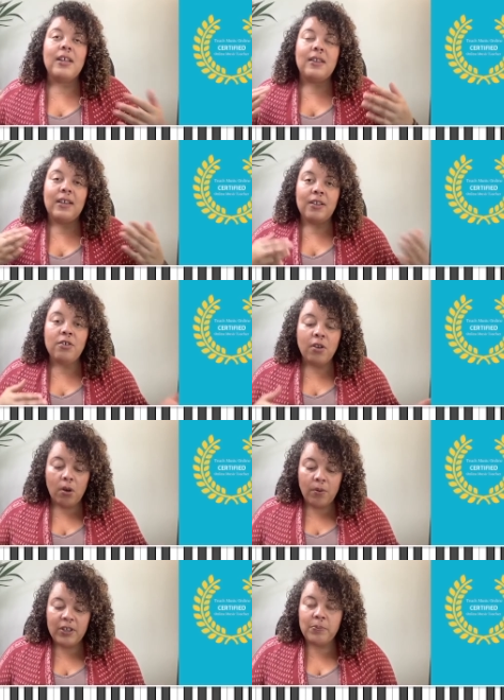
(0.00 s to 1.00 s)
then you'll
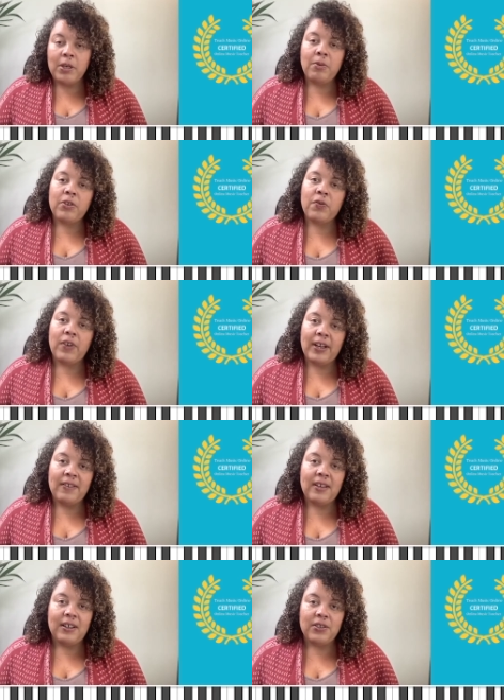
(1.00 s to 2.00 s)
always be able to
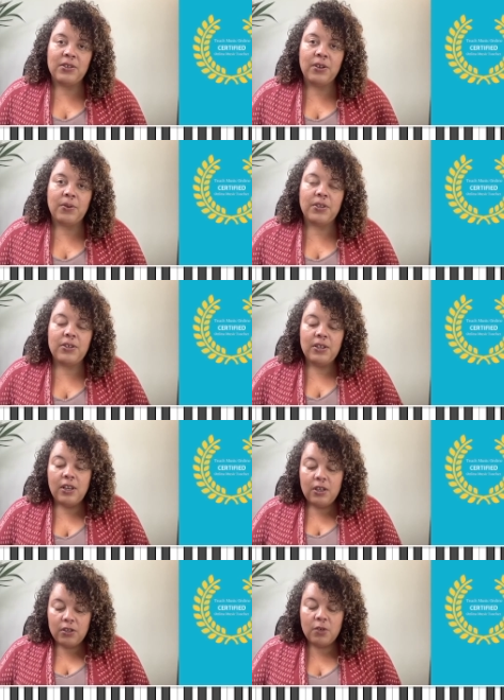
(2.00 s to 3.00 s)
find the next notes.
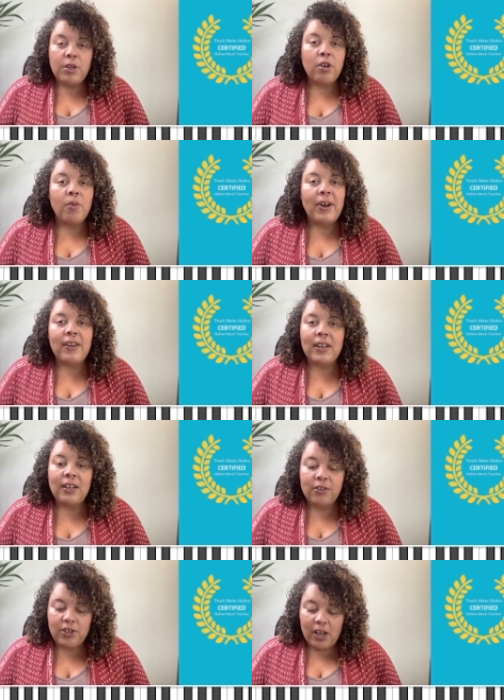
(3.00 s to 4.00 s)
So we go by the
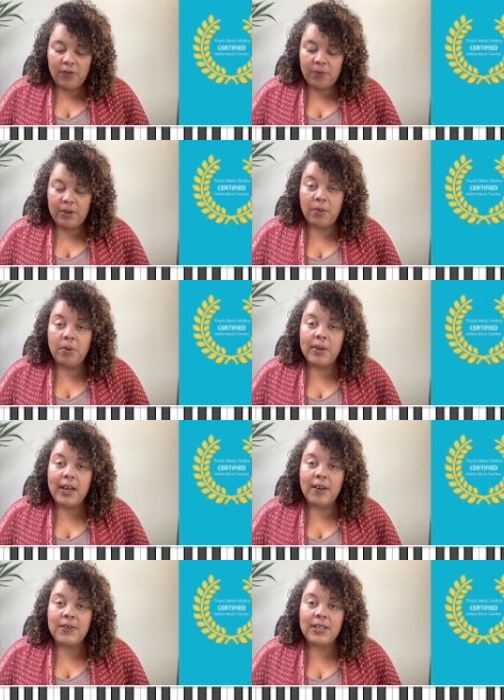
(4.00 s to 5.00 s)
English alphabet, where we
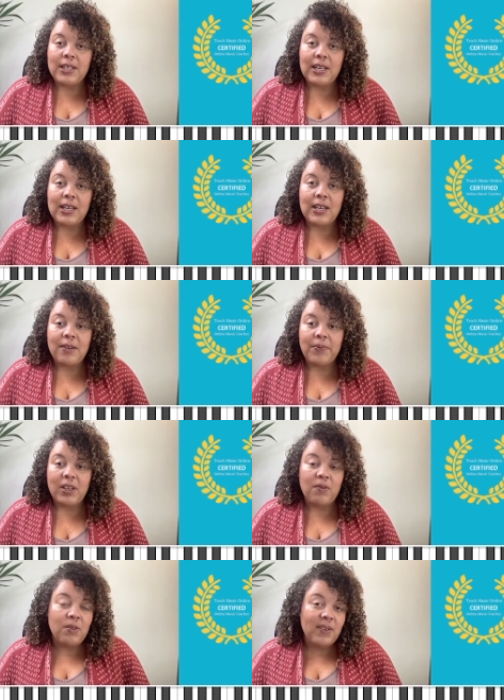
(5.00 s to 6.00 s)
have C.
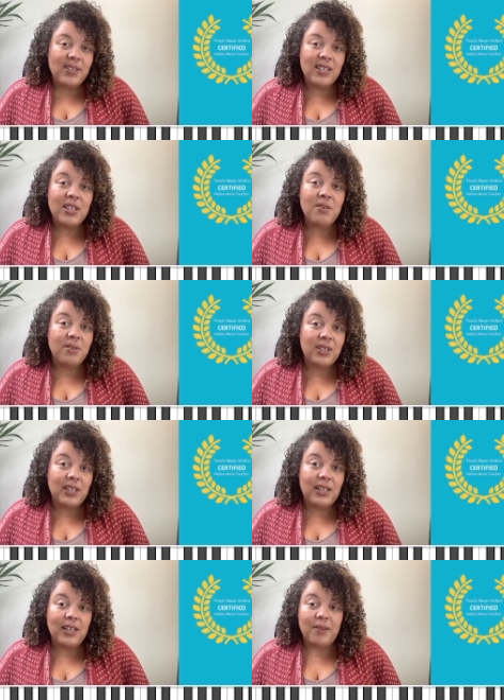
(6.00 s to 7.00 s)
If you have C, you know D
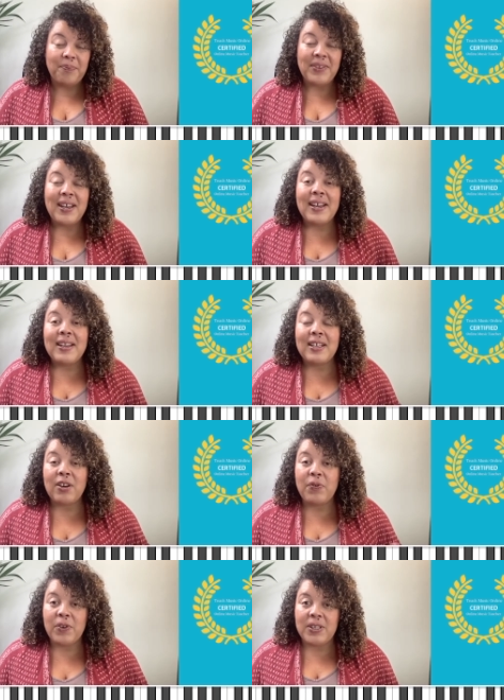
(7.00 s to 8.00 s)
and E.
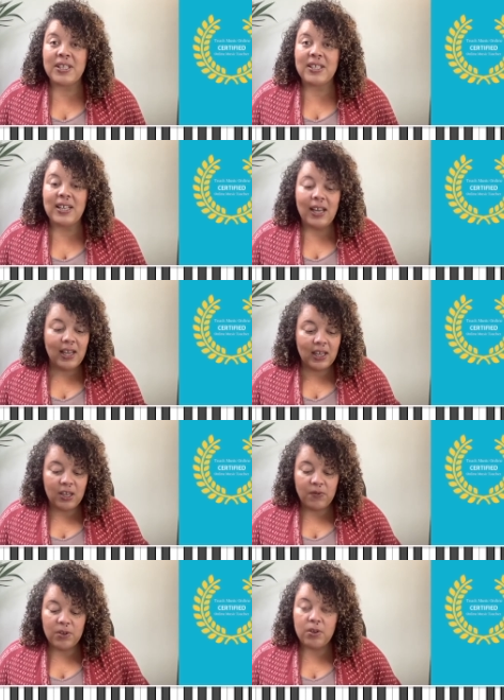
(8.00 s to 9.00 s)
Now for today,
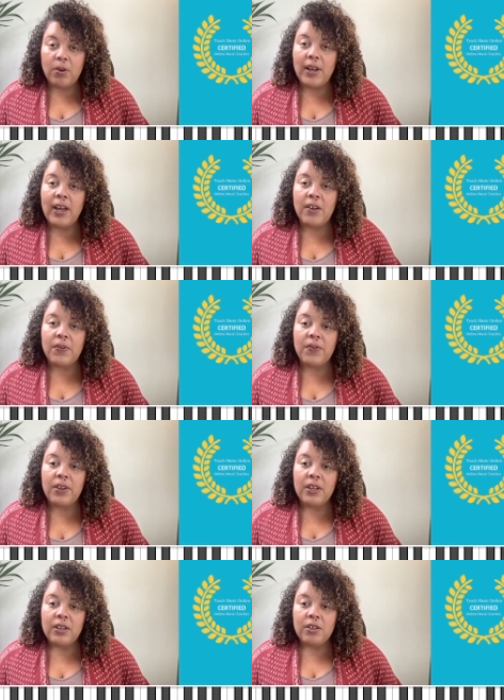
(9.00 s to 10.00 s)
if you know F,
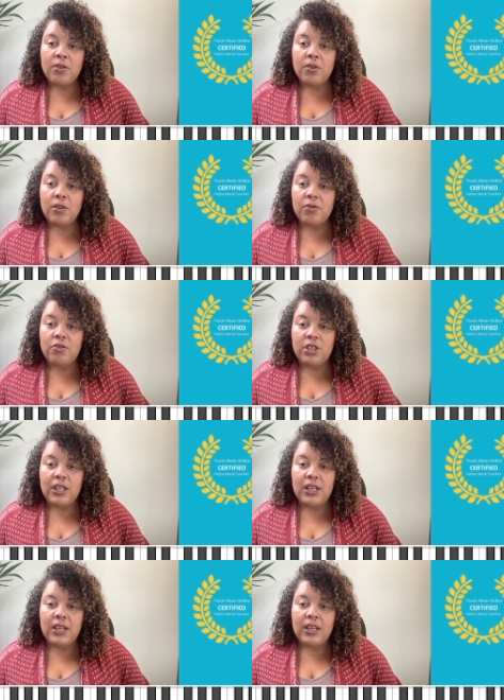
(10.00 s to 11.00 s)
you know
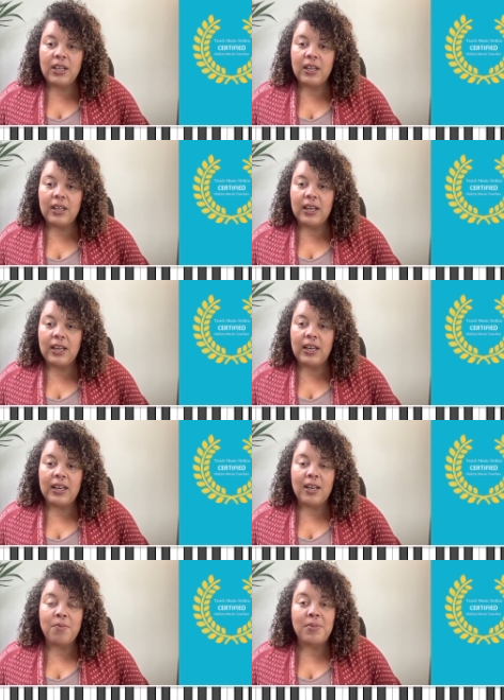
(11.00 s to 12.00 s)
G,
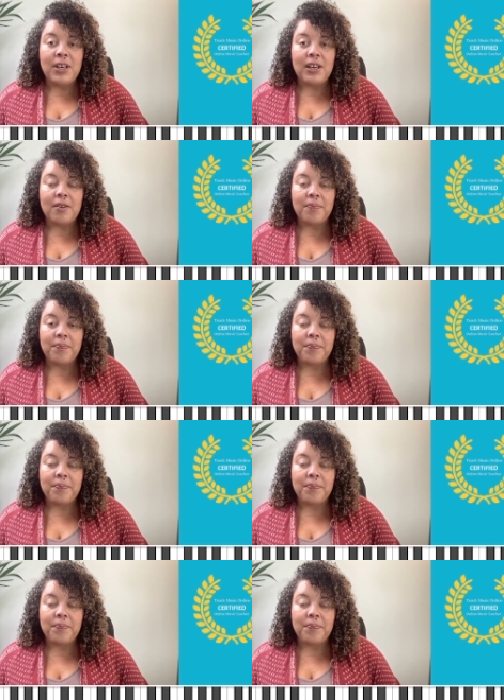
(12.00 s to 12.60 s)
A, and B.